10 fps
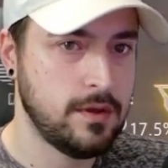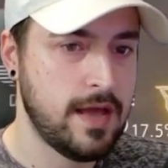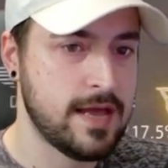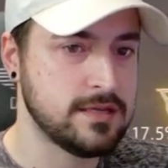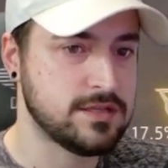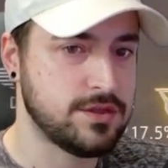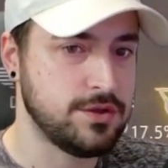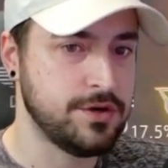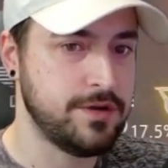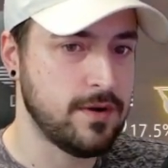Has
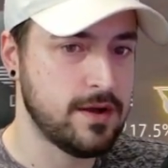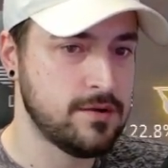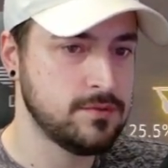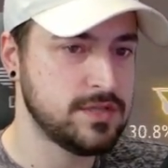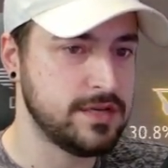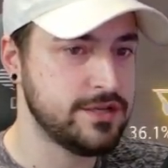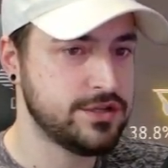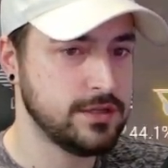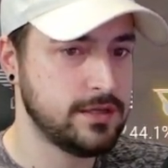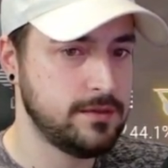30 rounds
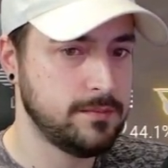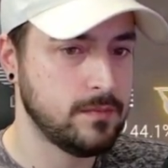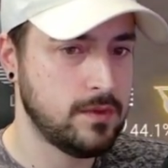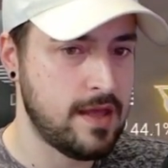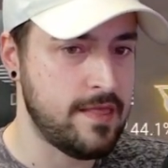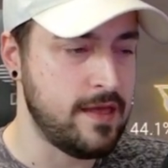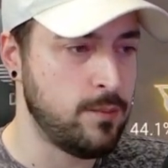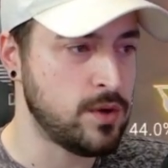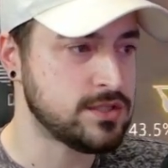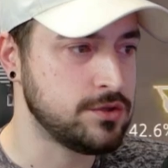initially, and then
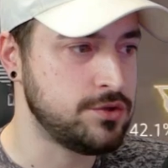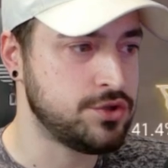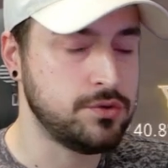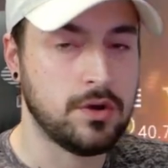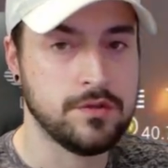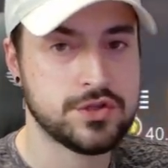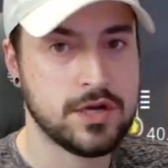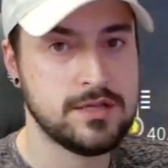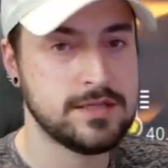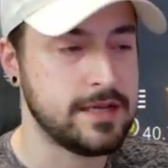once you shoot all the
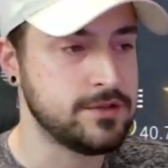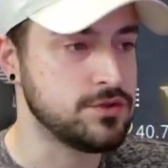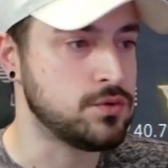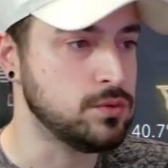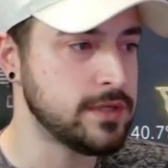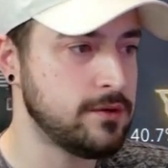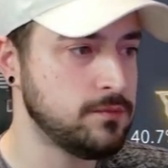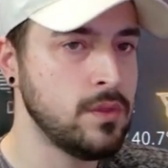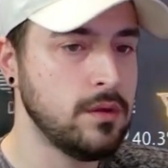shots, it enters cooldown.